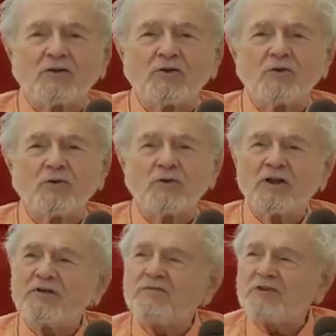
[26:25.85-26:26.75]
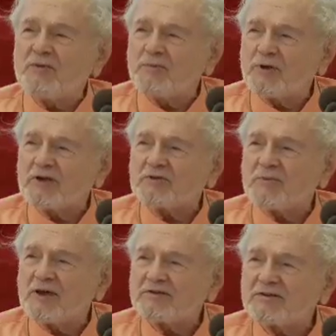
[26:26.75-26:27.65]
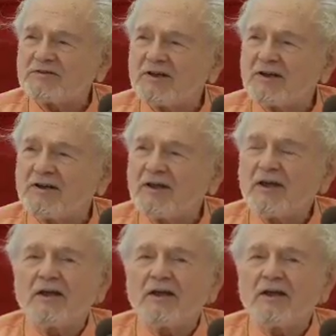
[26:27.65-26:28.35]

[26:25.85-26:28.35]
to live simply, as Master said.